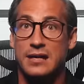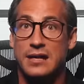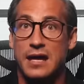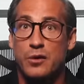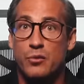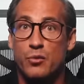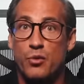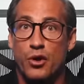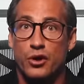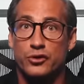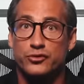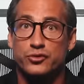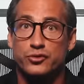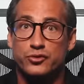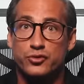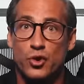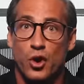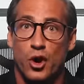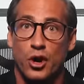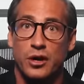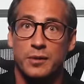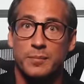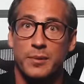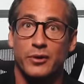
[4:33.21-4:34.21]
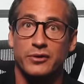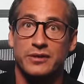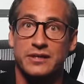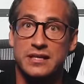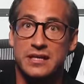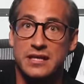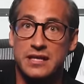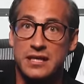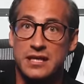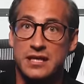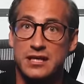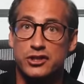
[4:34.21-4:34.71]
And I want to talk about
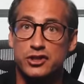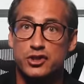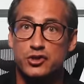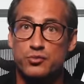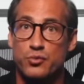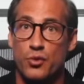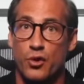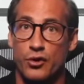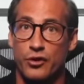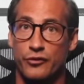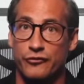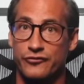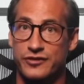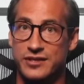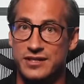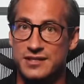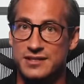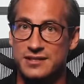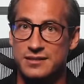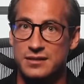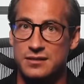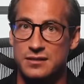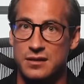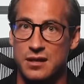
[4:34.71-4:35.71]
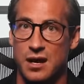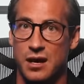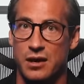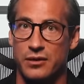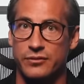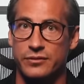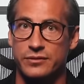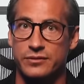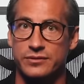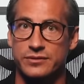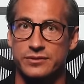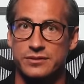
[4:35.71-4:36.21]
each one of these
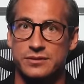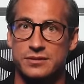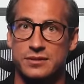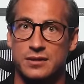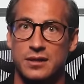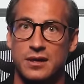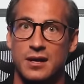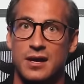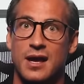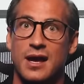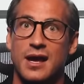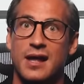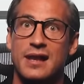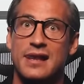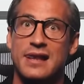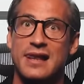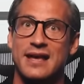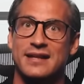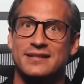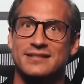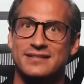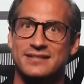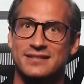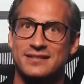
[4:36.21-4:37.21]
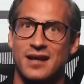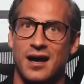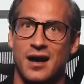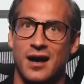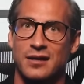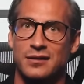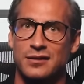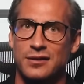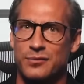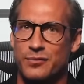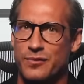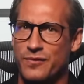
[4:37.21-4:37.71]
scenarios. Let's
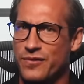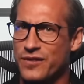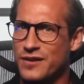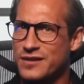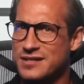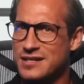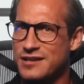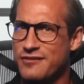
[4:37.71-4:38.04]
start with the